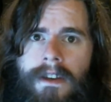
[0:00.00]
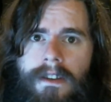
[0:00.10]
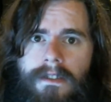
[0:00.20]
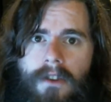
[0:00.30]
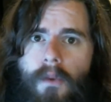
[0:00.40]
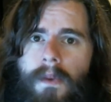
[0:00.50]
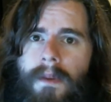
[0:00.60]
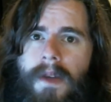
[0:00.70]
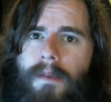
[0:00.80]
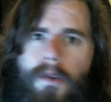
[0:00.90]
So
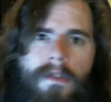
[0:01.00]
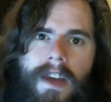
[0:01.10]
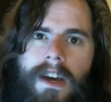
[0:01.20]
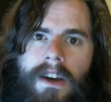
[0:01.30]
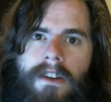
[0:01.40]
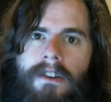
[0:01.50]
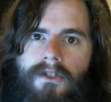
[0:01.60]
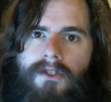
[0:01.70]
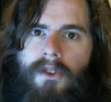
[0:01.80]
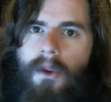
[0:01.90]
when people say gun
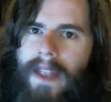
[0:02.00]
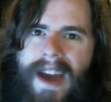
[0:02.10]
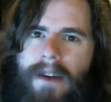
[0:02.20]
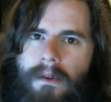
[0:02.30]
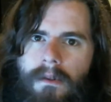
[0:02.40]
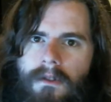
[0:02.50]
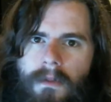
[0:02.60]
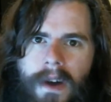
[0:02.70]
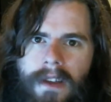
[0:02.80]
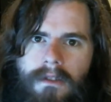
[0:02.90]
control now in
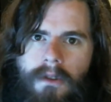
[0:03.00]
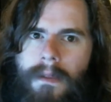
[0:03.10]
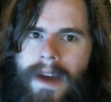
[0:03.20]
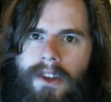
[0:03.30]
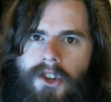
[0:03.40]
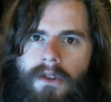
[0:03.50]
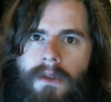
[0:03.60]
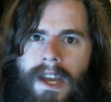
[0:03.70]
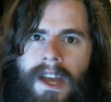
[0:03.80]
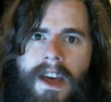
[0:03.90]
response to a mass
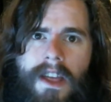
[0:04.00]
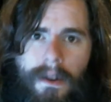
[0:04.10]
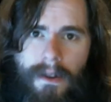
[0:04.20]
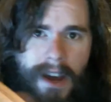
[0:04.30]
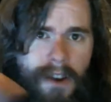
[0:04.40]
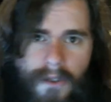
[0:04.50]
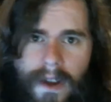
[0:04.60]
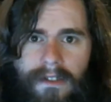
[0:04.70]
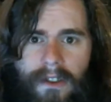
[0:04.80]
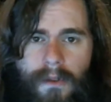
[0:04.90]
shooting, they're not
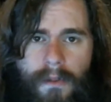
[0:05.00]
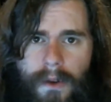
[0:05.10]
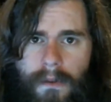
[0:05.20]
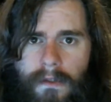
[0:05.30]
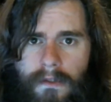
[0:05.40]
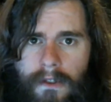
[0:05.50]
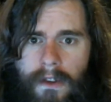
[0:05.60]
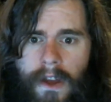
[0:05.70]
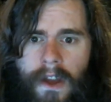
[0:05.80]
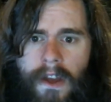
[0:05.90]
addressing the roots,
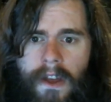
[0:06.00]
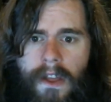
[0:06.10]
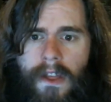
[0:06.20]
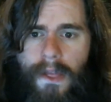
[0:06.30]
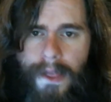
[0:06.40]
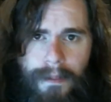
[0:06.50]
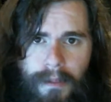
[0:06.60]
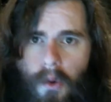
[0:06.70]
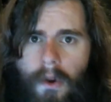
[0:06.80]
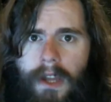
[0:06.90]
they're
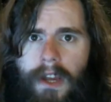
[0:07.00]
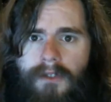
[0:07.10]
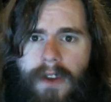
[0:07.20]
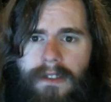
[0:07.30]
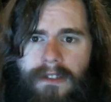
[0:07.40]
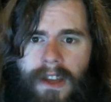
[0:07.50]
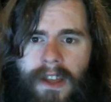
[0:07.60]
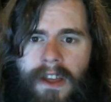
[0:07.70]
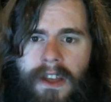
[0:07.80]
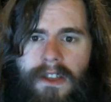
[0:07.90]
poorly
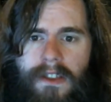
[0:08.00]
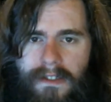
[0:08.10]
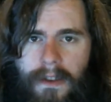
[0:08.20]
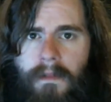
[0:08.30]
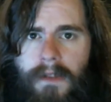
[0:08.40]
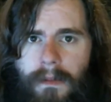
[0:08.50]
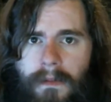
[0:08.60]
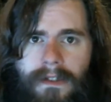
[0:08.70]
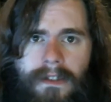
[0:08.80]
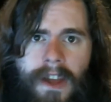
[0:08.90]
addressing the
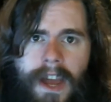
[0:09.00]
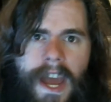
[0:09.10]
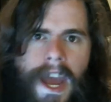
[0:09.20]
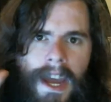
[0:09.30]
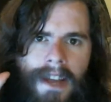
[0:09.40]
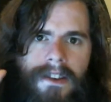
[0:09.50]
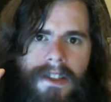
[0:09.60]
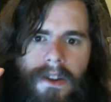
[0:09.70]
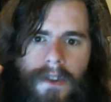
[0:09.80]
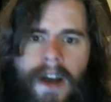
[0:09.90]
symptoms, and
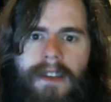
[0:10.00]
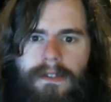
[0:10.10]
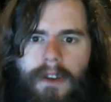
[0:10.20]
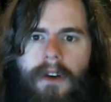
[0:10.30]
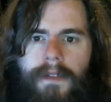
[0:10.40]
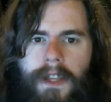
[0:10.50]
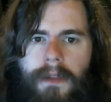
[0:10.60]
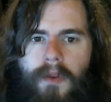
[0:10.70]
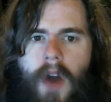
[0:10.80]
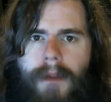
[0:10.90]
they're not solving the
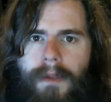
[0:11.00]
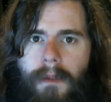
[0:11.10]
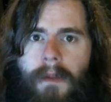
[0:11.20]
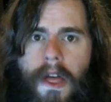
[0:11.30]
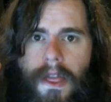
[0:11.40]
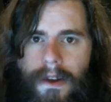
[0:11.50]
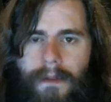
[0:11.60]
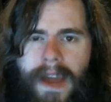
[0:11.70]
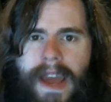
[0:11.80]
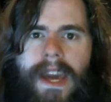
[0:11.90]
problem. They're
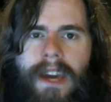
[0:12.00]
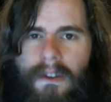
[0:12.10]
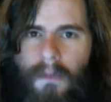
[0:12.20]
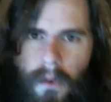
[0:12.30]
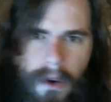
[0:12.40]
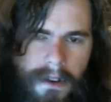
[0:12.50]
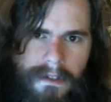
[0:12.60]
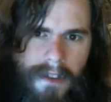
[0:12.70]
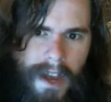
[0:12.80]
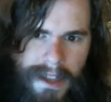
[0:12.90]
making it
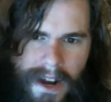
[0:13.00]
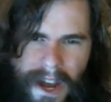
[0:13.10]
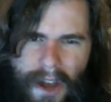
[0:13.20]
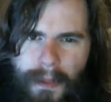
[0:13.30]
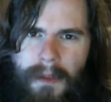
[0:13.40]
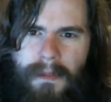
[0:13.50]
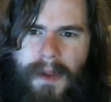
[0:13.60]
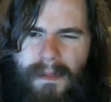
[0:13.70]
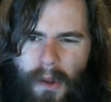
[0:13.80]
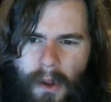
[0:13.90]
worse, and they're helping
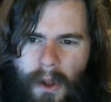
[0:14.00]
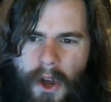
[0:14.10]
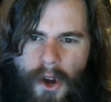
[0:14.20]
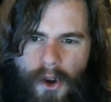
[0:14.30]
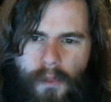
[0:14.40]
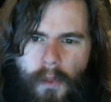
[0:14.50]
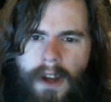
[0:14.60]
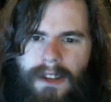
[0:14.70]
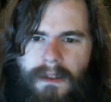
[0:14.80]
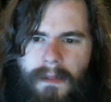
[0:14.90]
people who
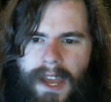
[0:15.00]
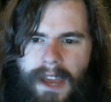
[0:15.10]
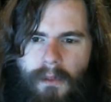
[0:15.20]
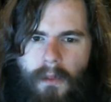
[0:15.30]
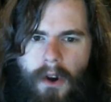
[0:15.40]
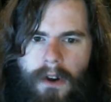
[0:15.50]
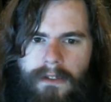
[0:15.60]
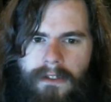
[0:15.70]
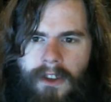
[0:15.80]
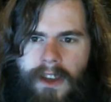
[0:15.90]
want to make it worse